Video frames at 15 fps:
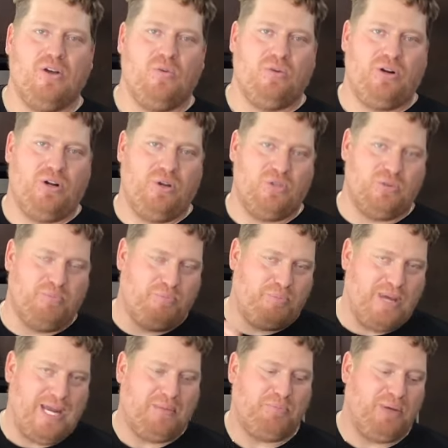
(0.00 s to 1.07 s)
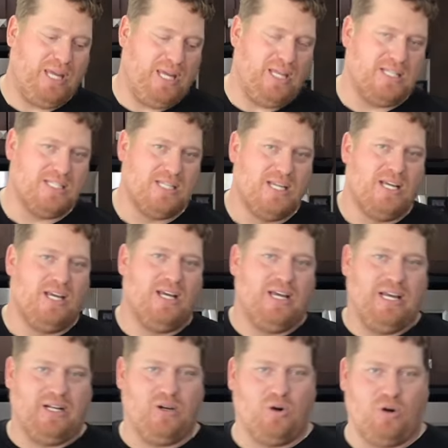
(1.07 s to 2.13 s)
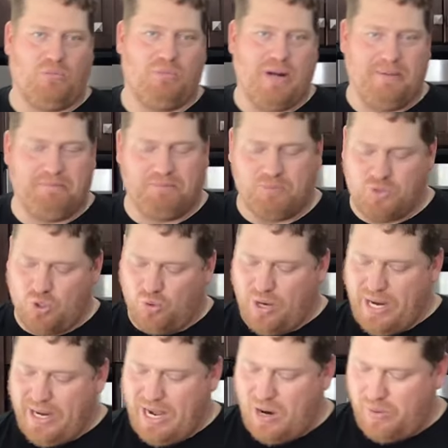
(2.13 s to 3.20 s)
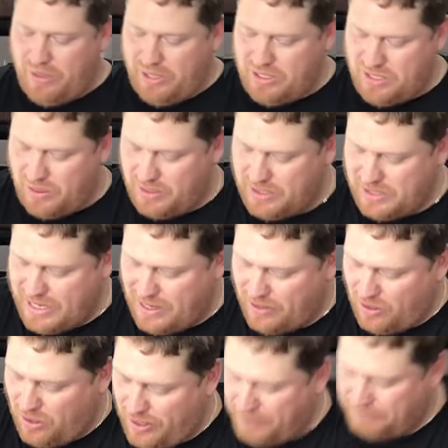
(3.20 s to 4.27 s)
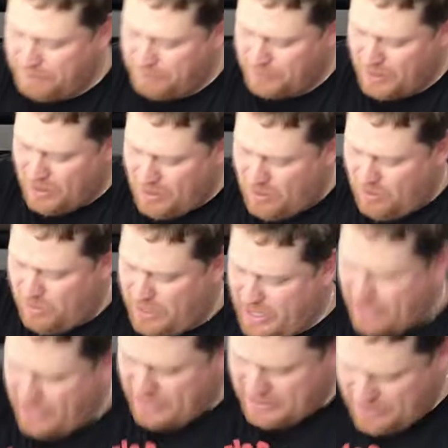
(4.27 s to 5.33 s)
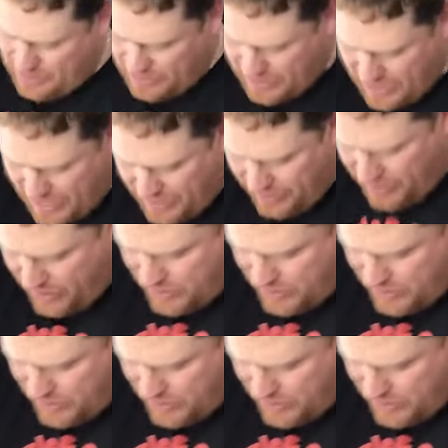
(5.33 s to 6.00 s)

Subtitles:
We're going to do some baked beans and cornbread. So right now we're going to start with the tenderloin. We got a nice little cut here.